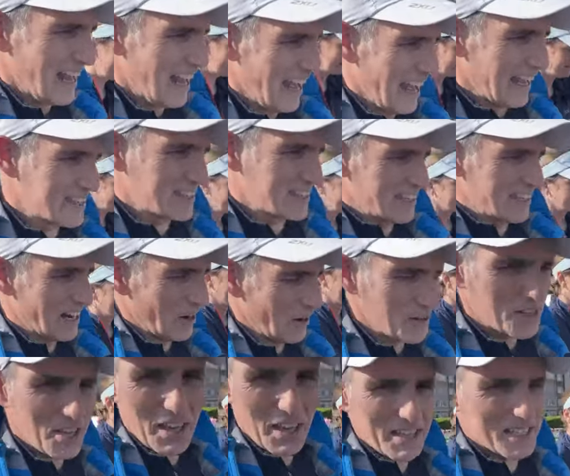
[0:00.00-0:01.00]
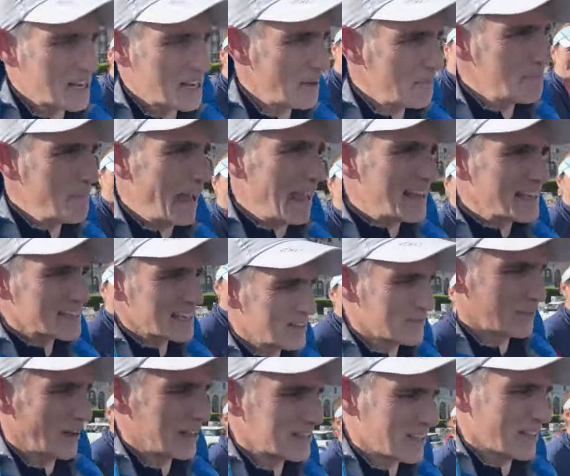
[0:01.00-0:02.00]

It's, you know, it's an amazing event.